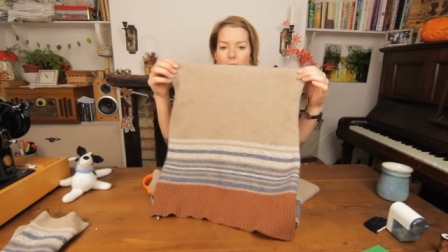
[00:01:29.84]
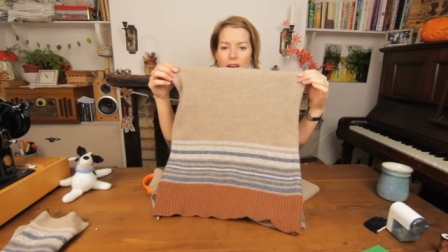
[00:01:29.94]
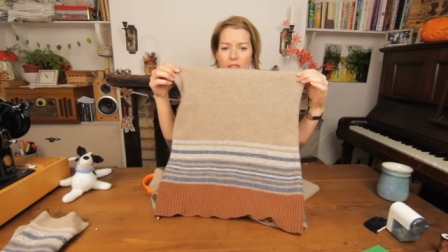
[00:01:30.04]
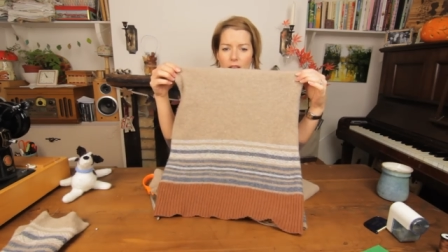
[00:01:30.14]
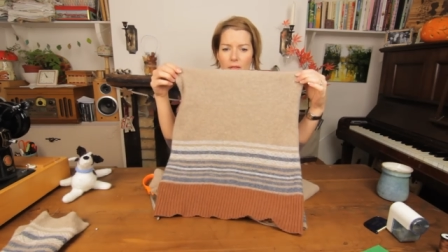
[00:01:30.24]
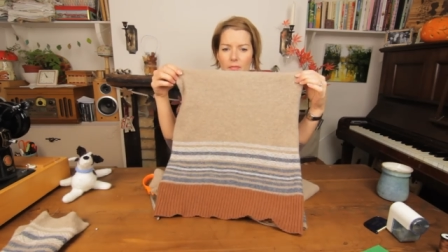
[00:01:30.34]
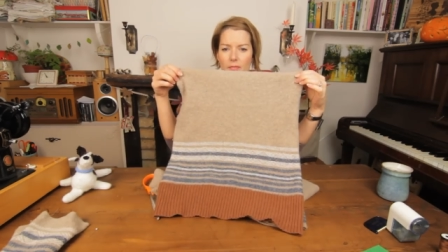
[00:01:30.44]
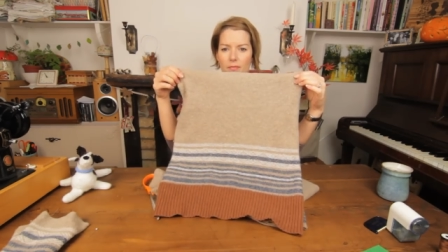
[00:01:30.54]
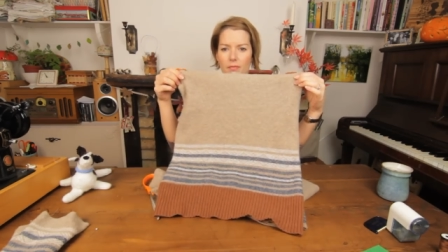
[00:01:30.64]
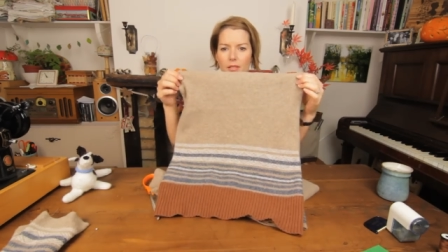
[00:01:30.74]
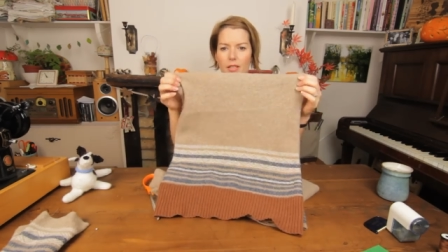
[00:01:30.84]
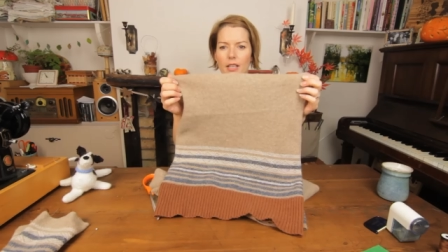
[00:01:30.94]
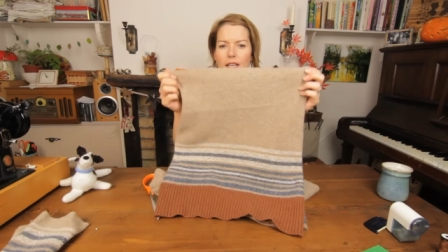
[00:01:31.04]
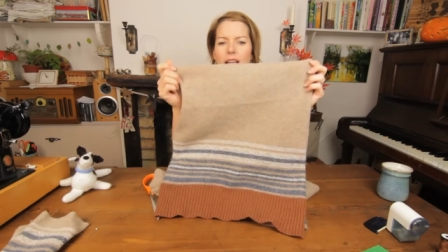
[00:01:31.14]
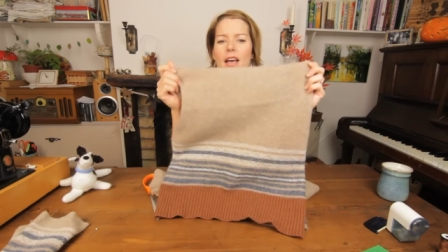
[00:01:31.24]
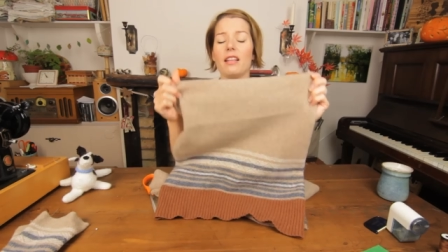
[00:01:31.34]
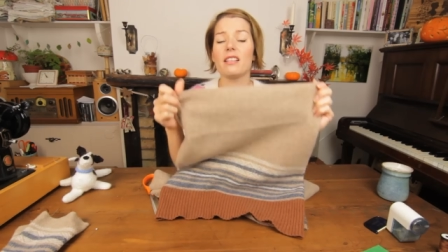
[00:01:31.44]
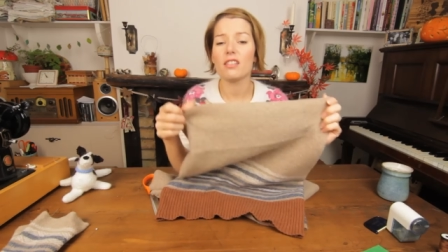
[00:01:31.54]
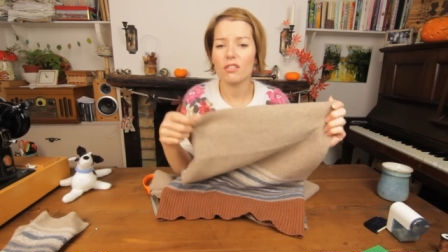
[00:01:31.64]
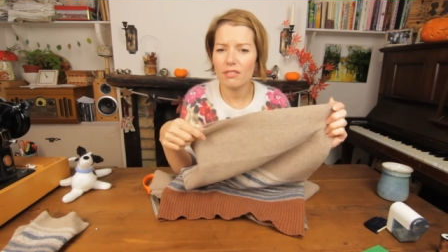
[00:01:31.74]
we have it. Now
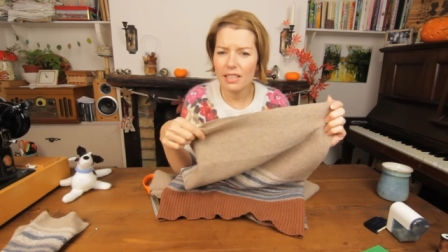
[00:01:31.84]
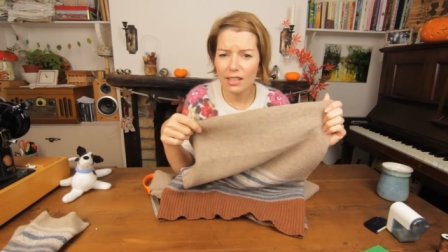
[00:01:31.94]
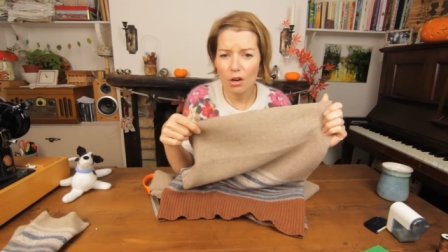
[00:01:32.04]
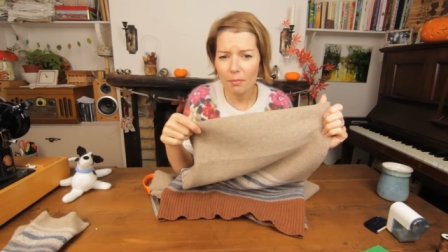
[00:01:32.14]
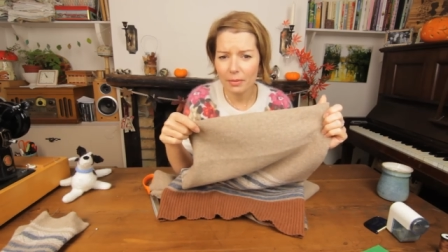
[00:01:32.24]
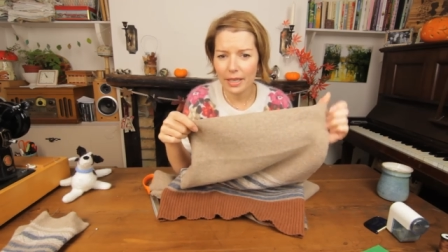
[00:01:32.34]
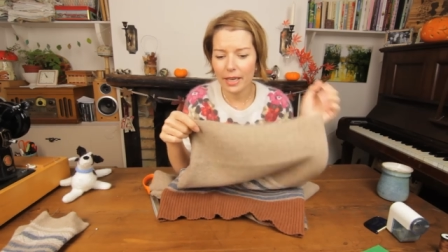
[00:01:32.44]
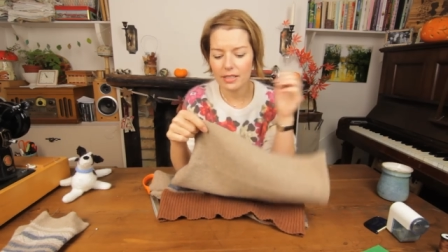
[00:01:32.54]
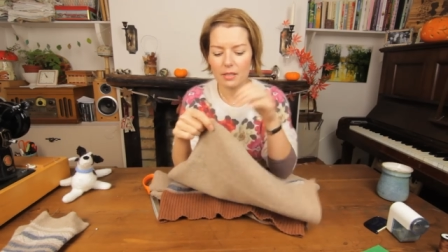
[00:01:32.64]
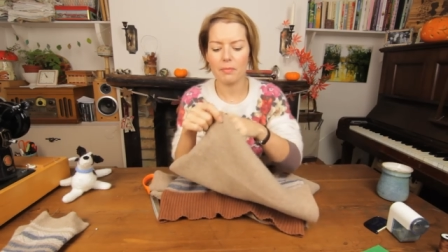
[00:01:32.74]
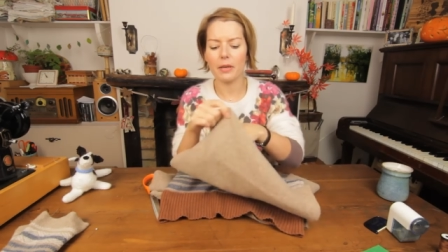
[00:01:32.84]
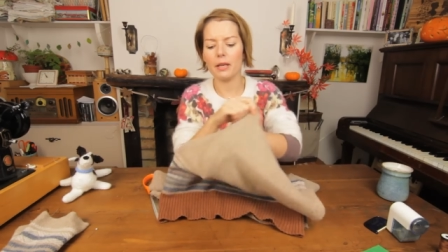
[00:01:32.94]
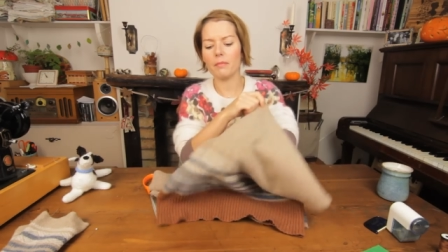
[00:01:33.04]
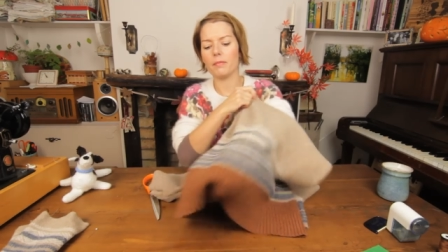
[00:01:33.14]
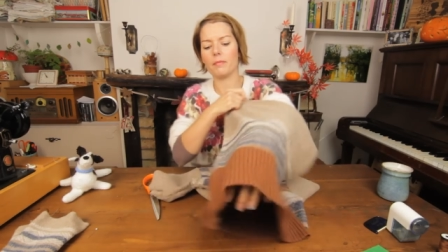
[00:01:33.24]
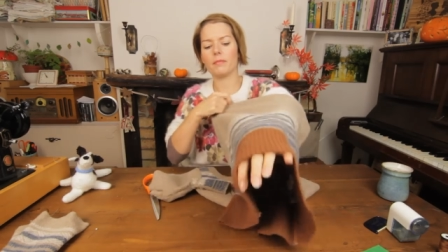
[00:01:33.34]
this is a really complicated bit.